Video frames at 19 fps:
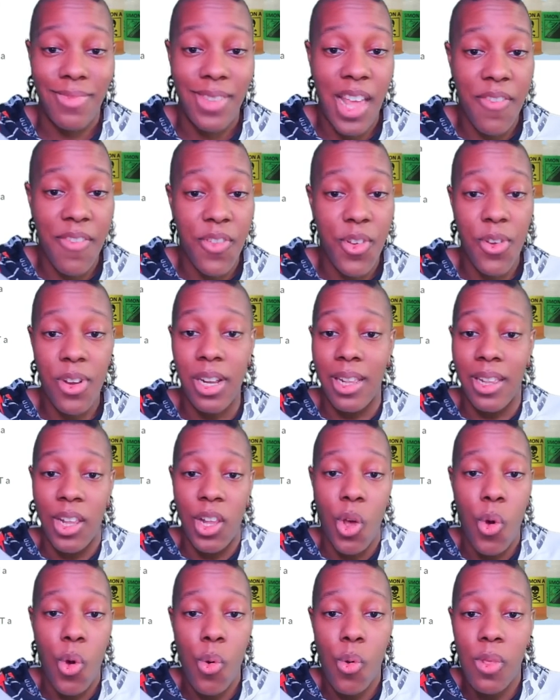if you're in a
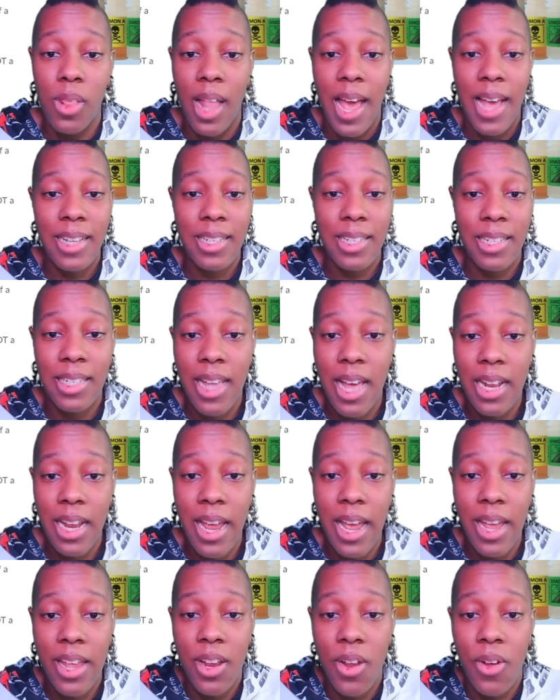low light
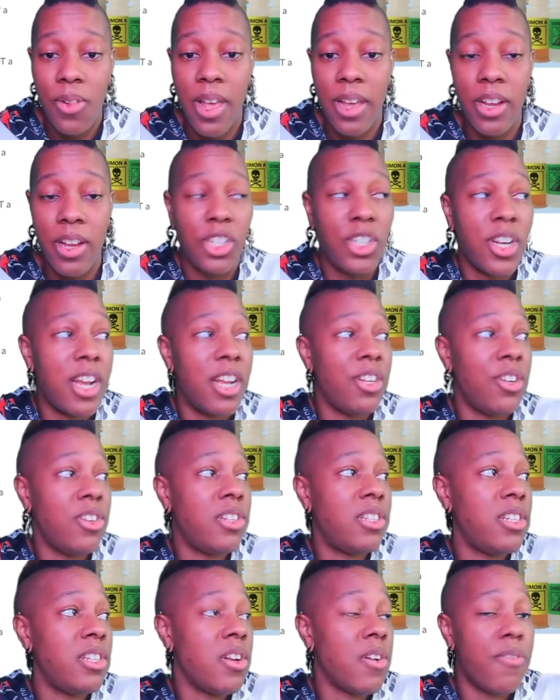setting, like you're trying to do
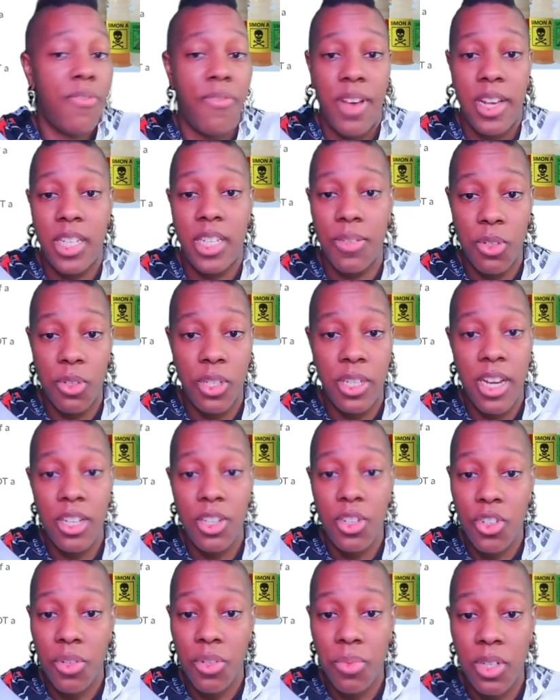this in your festival tent
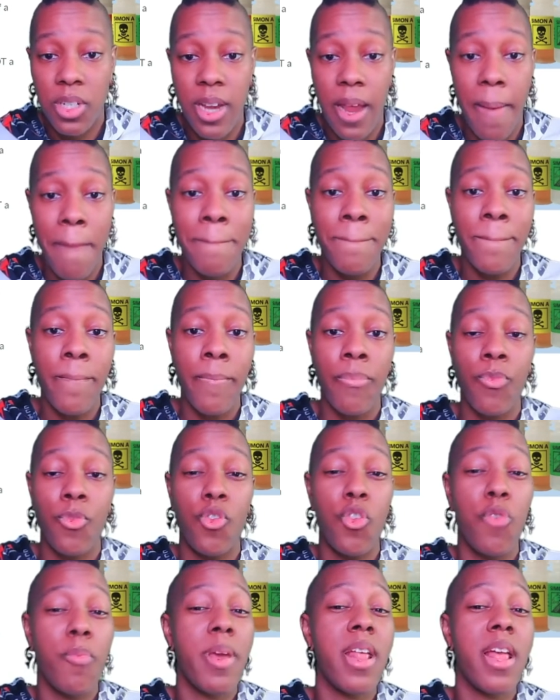or some shit,
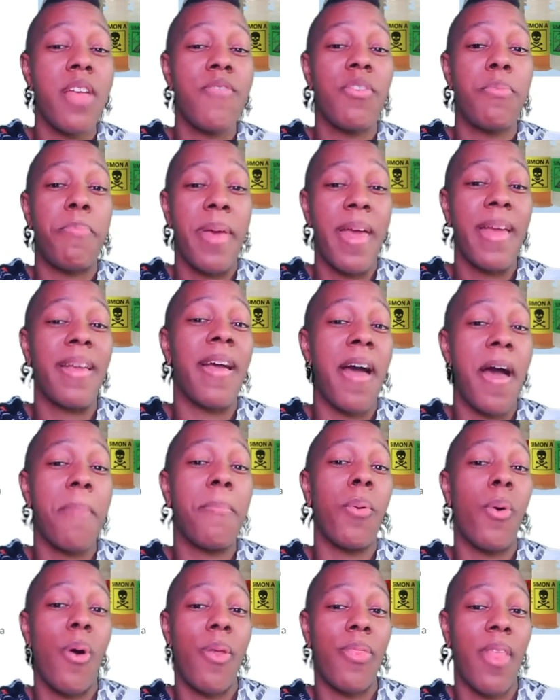you may not even pick
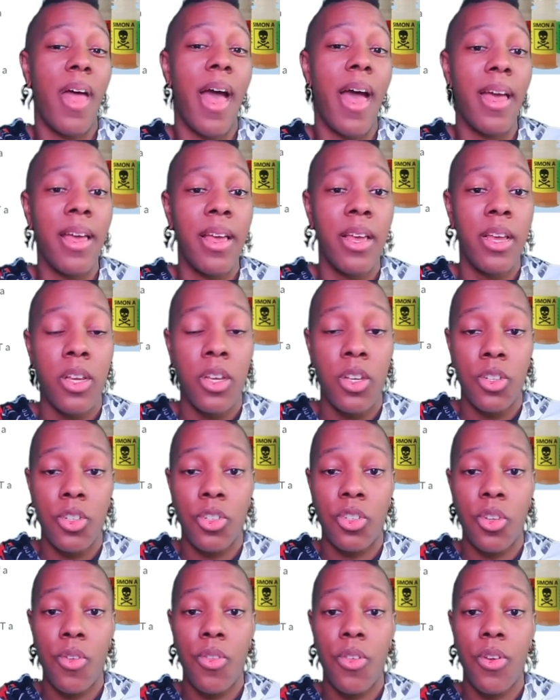up on that.
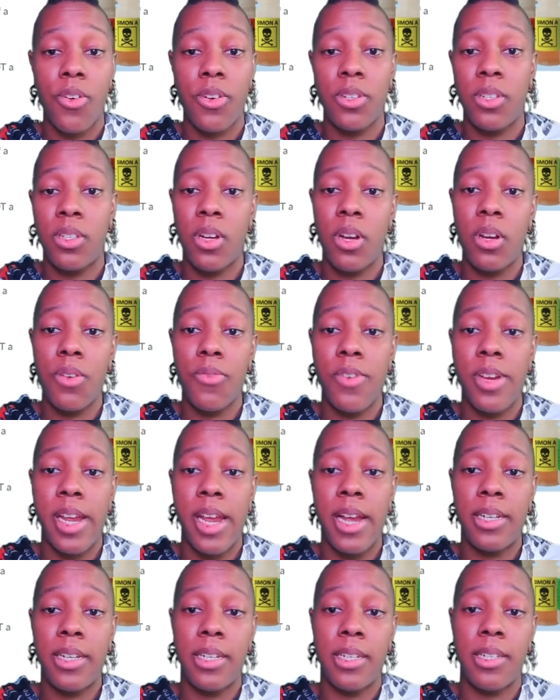So there are certain
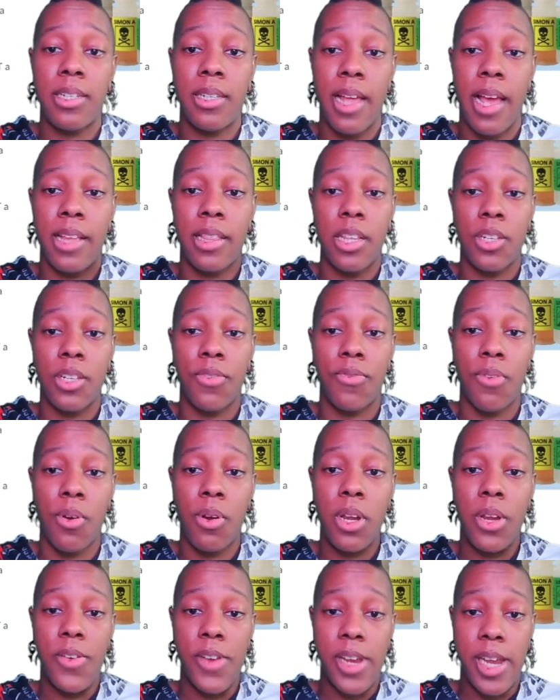reagents like this
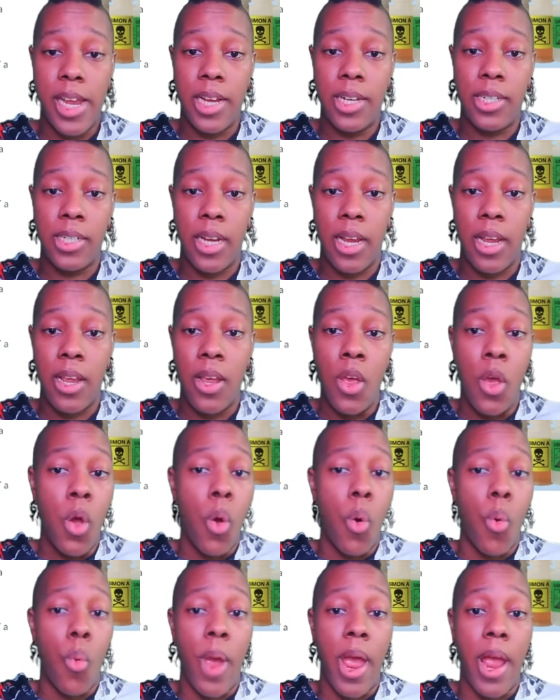Frody reagent
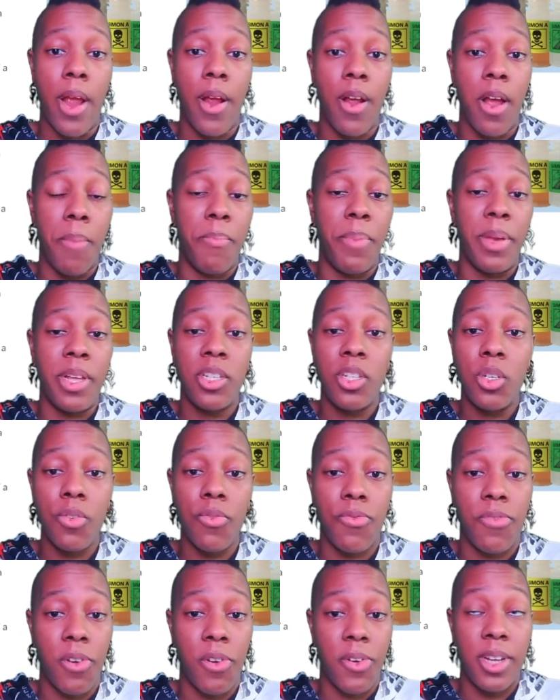where a
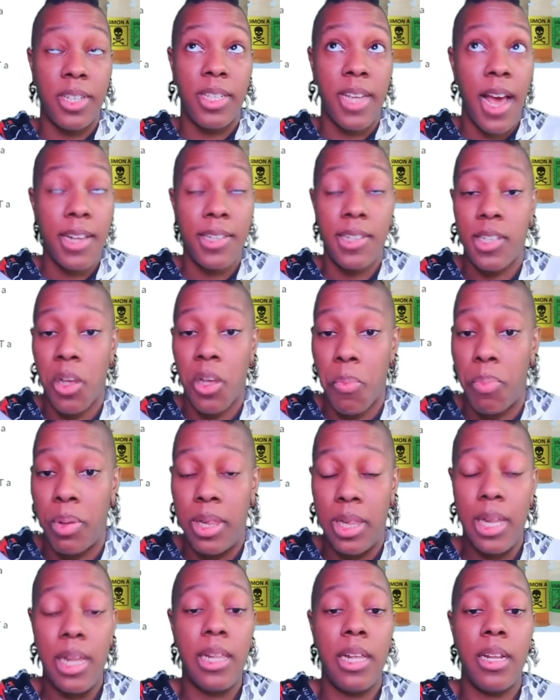benzofuran tests
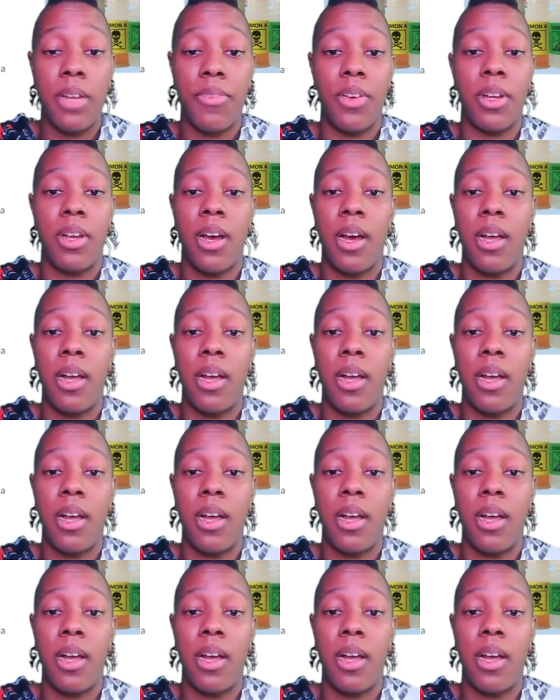completely different